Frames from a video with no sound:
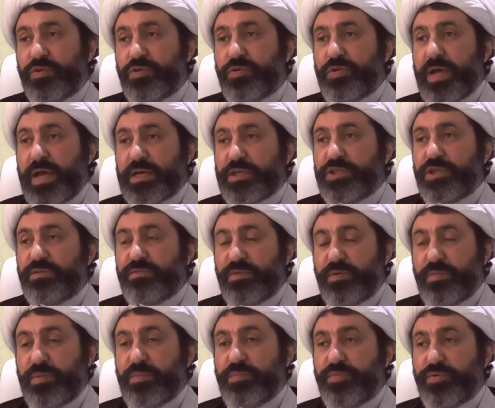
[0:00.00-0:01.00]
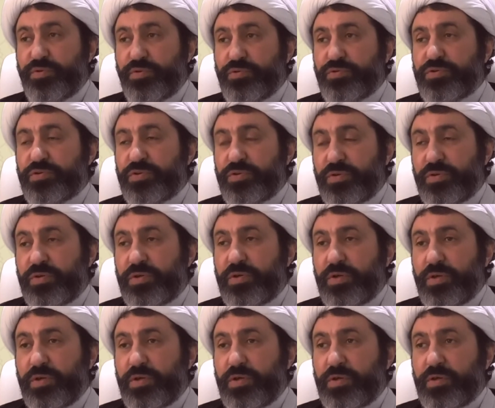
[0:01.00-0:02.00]
your action will be brought
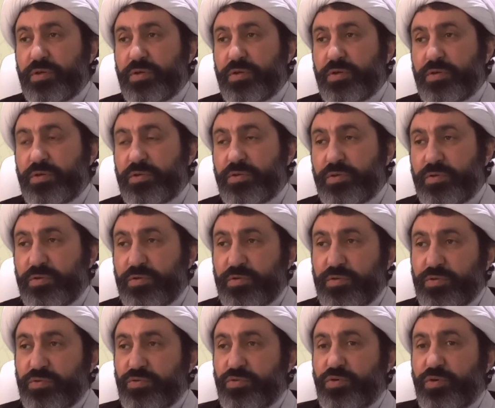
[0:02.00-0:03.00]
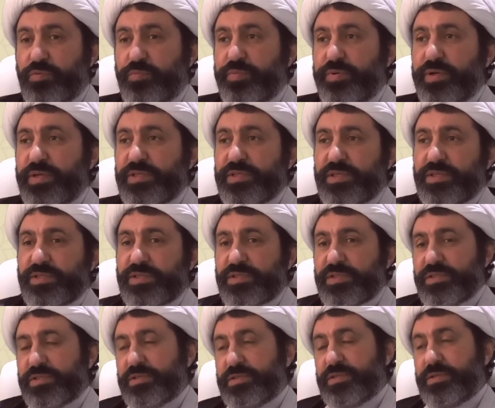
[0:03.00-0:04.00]
to your
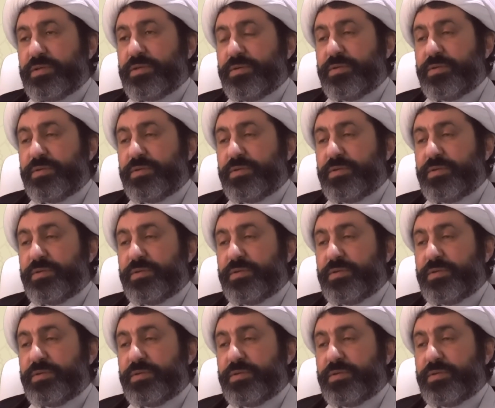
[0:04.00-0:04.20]
presence.